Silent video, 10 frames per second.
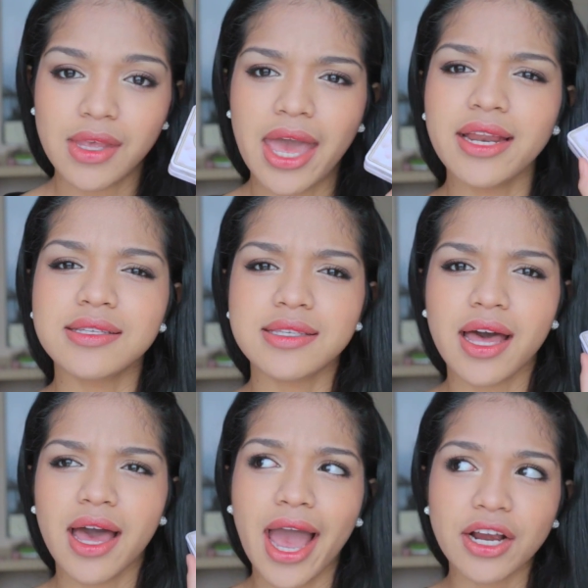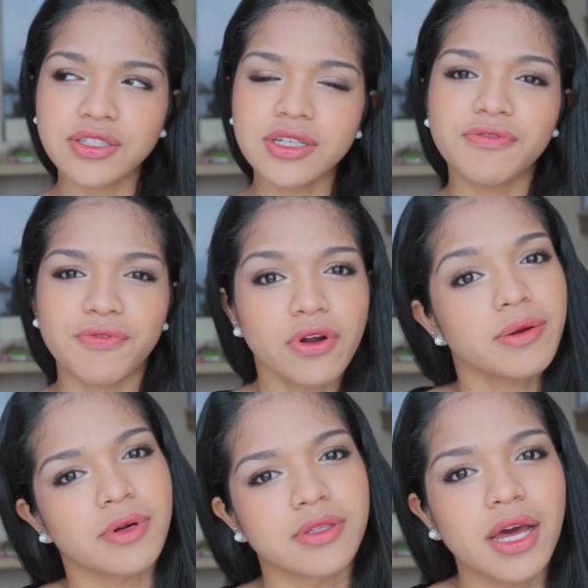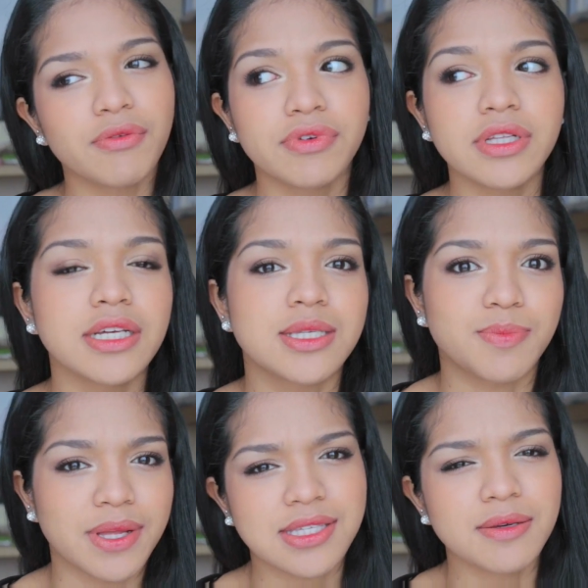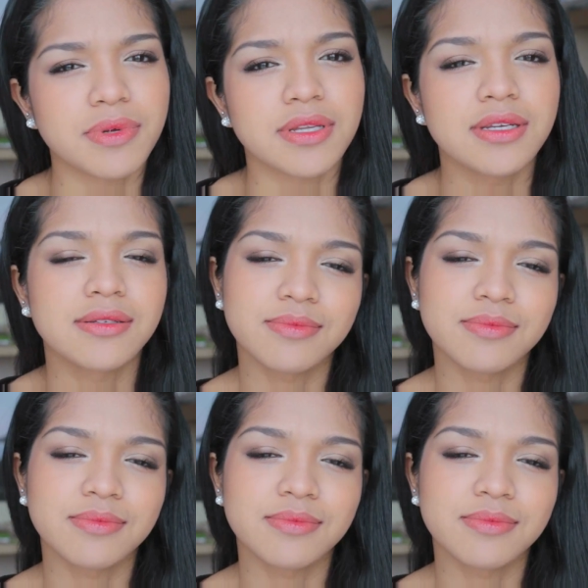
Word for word: And it's actually affordable, not really expensive, but